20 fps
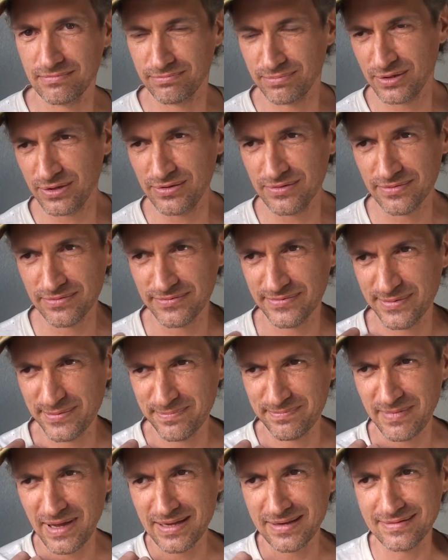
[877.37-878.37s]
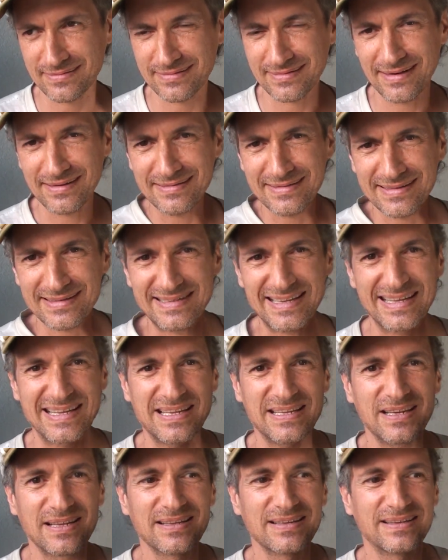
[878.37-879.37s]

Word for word: proof of Michael Arnstein